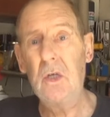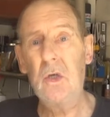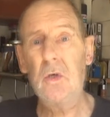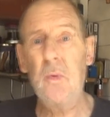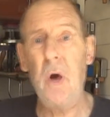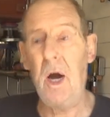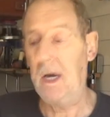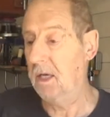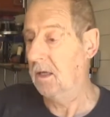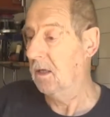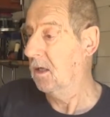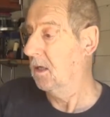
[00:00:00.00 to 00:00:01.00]
spray,
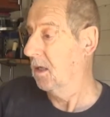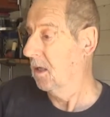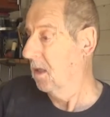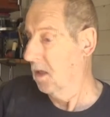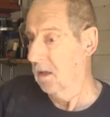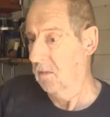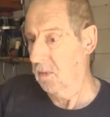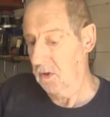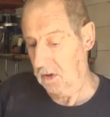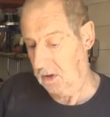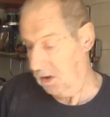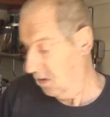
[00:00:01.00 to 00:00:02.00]

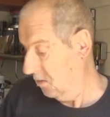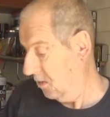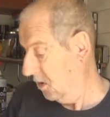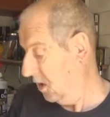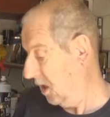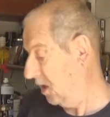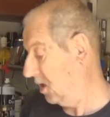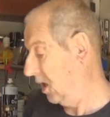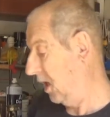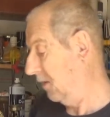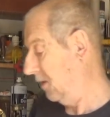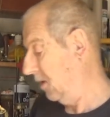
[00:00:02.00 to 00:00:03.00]
but that's a
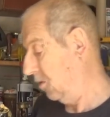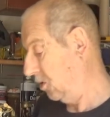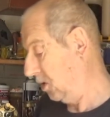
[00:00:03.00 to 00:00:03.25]
lovely little